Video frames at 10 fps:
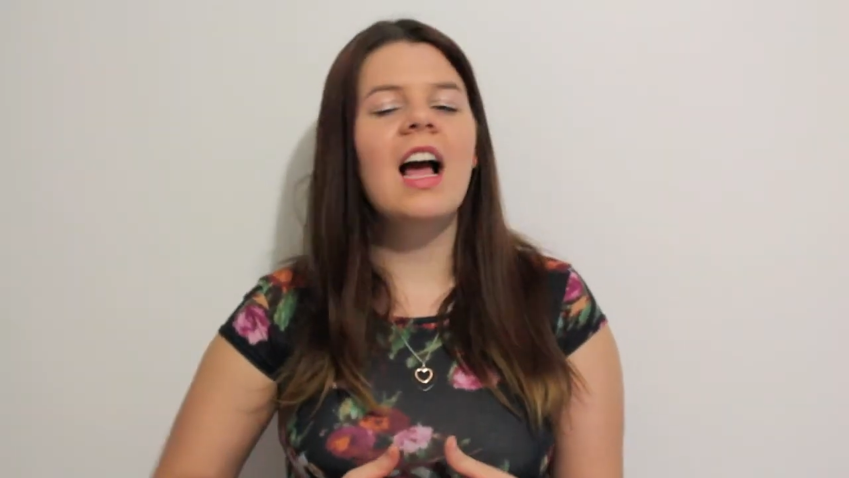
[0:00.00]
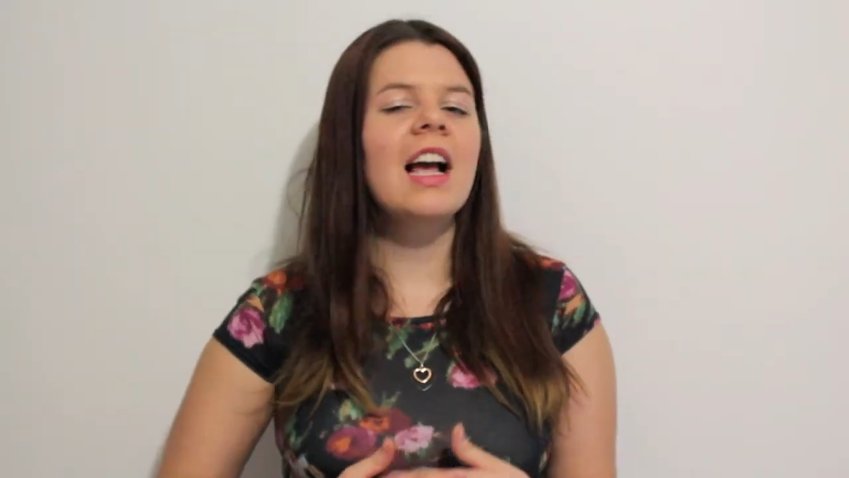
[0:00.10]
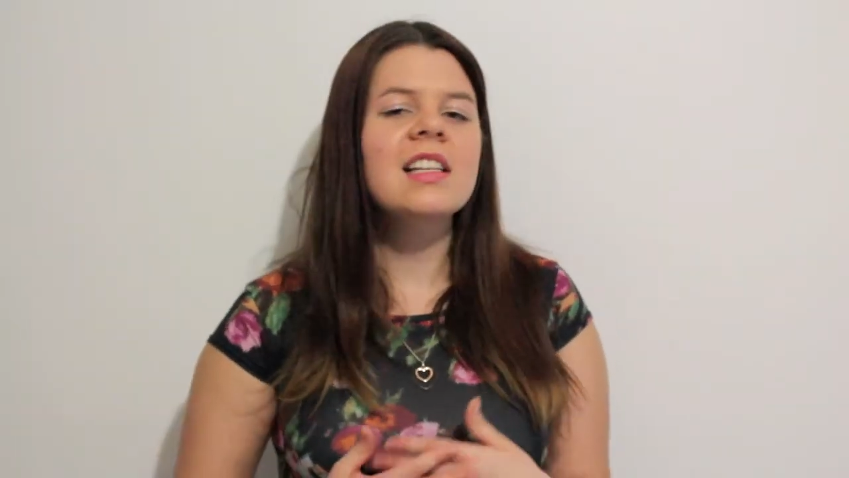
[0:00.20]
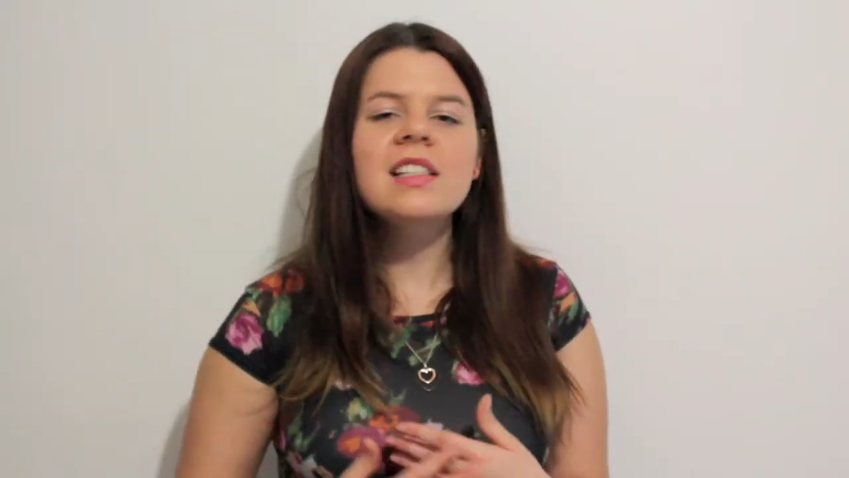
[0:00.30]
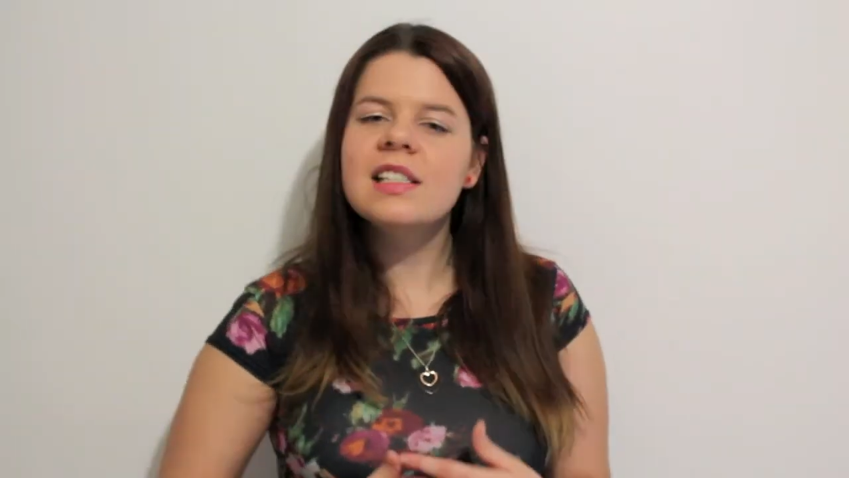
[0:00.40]

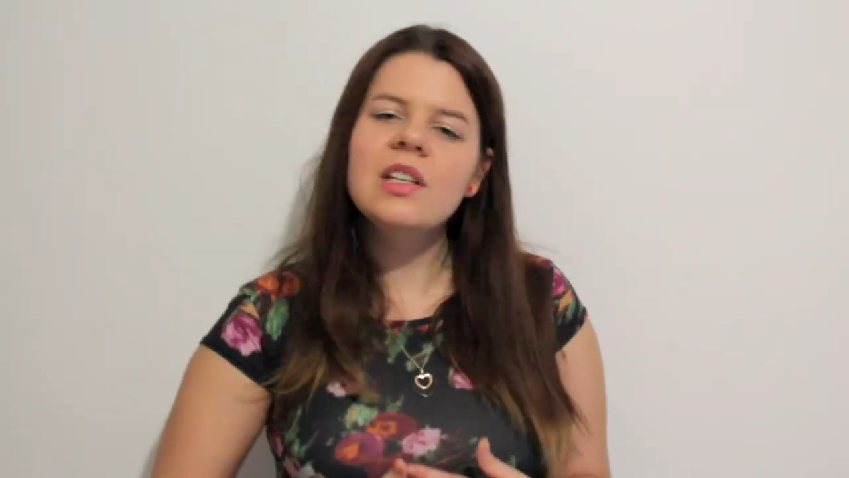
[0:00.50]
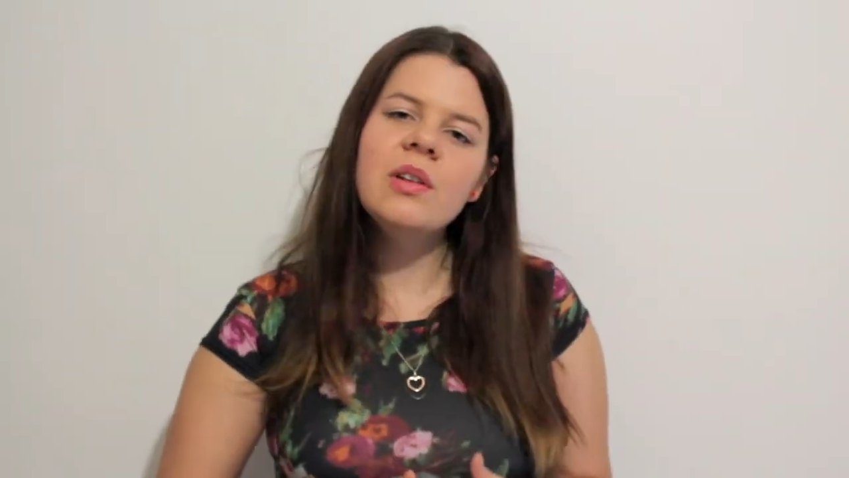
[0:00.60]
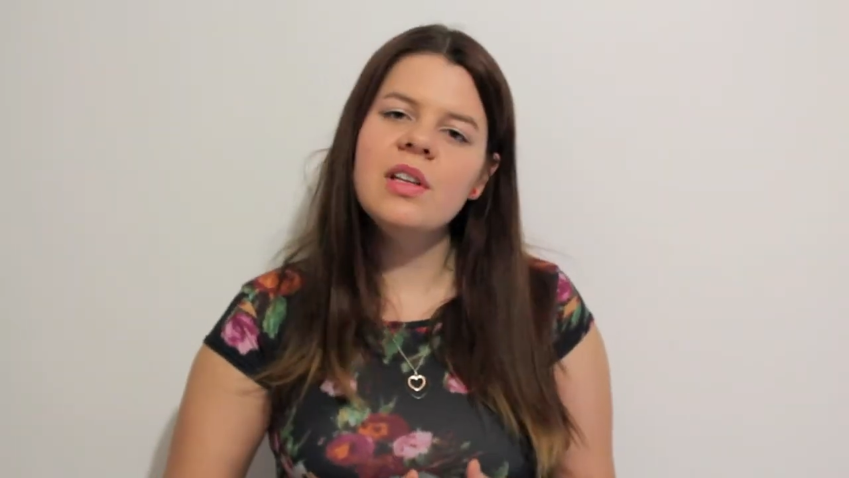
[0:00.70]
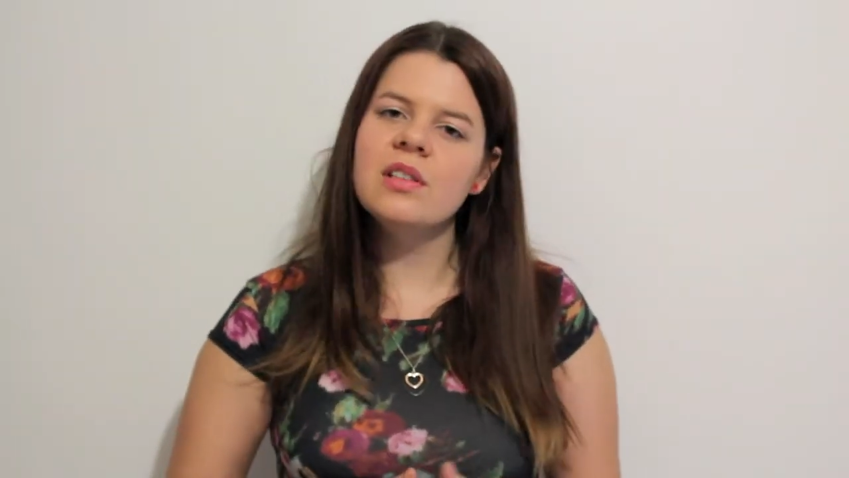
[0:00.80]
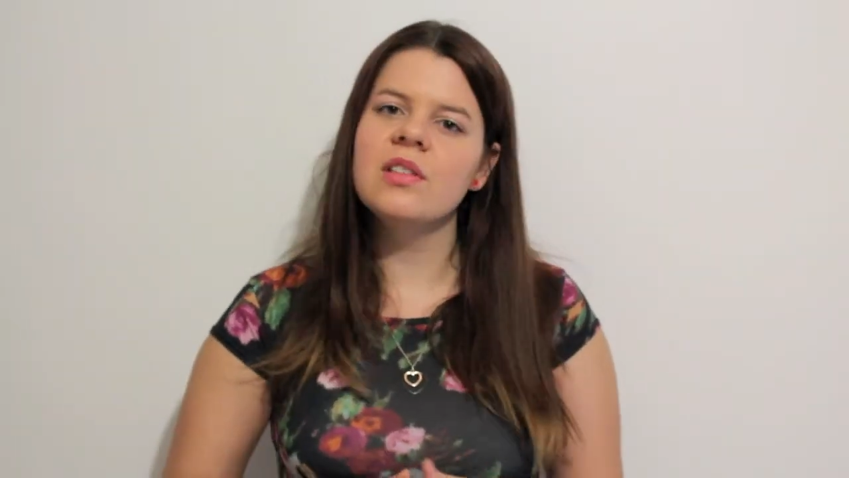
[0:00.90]
I can
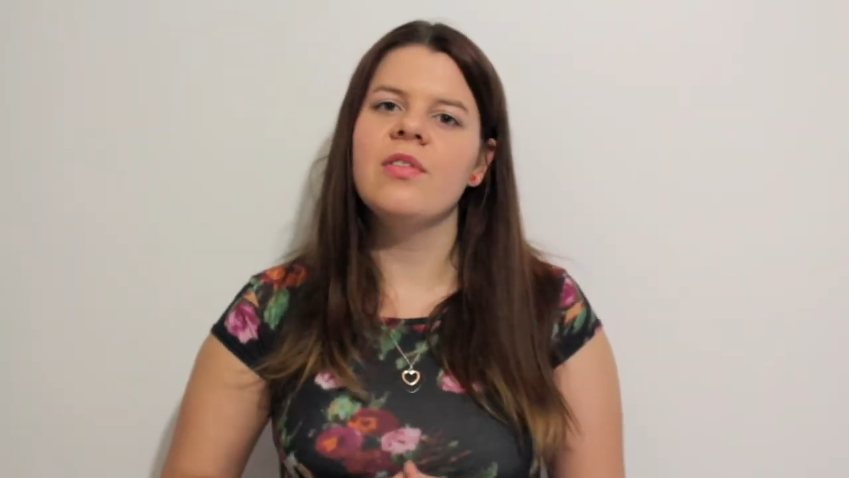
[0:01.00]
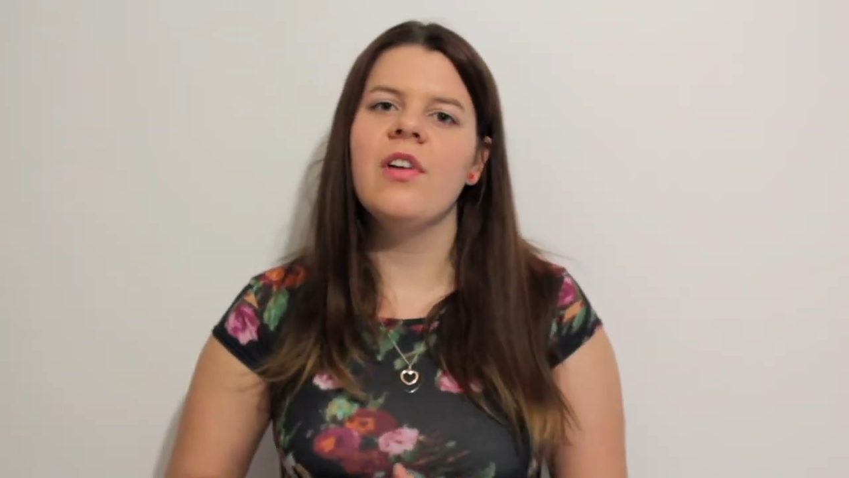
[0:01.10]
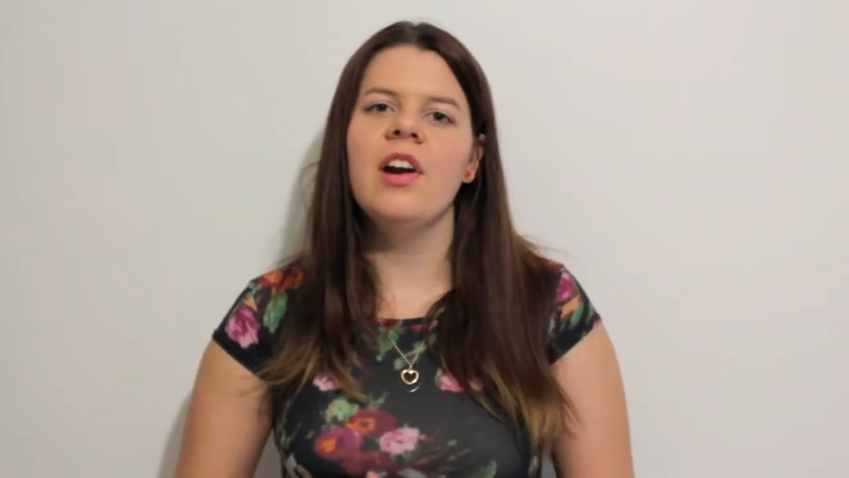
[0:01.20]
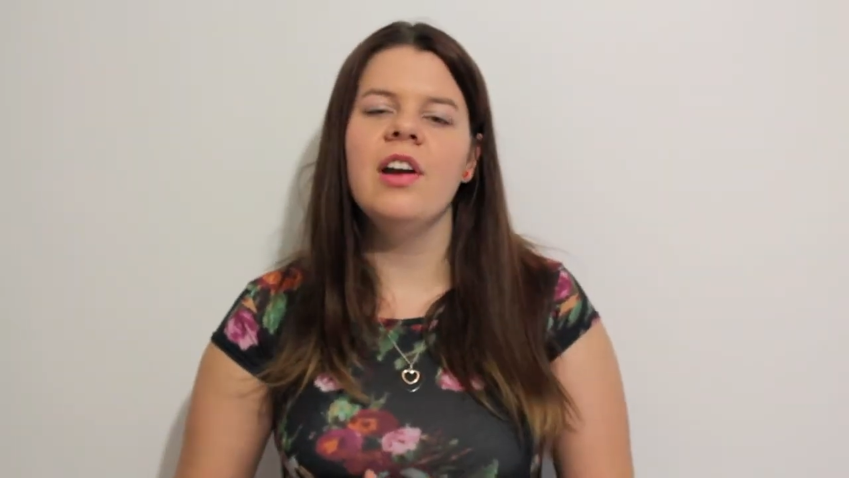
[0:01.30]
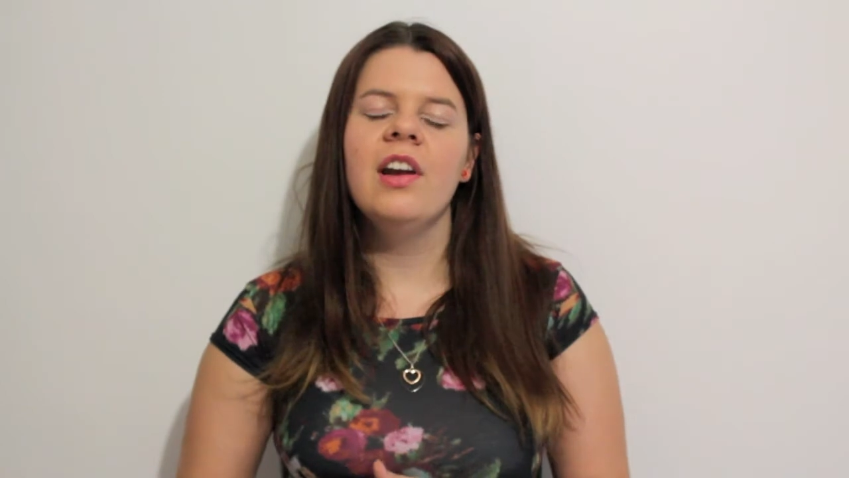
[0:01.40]
still use a
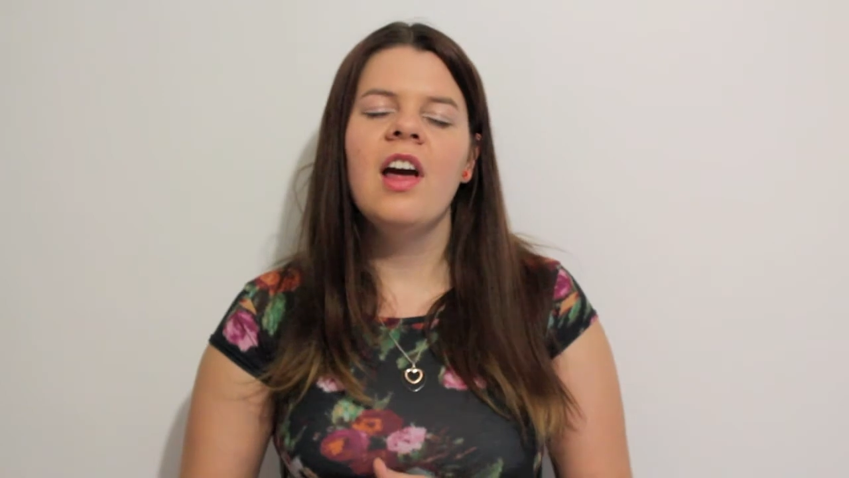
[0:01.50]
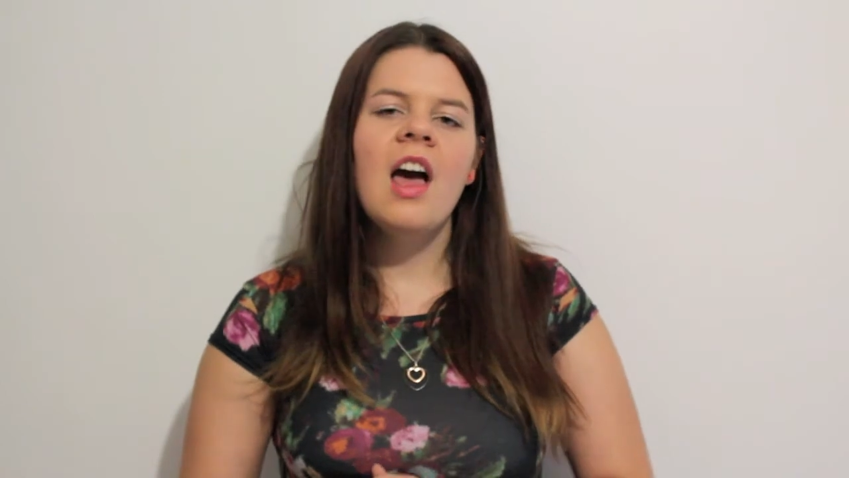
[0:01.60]
phone.